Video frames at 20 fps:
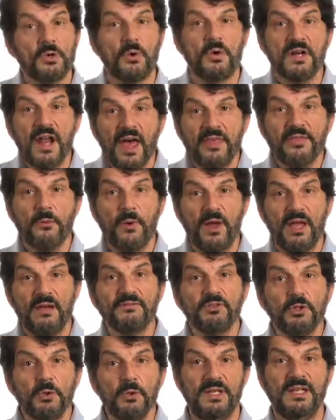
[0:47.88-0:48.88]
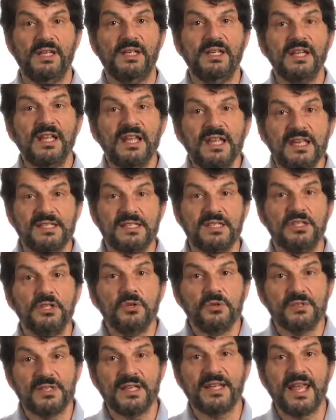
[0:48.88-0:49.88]
another way of doing it is to
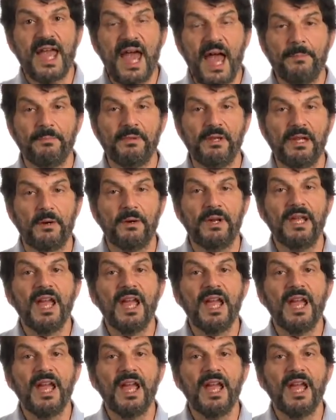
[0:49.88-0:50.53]
use a capillary,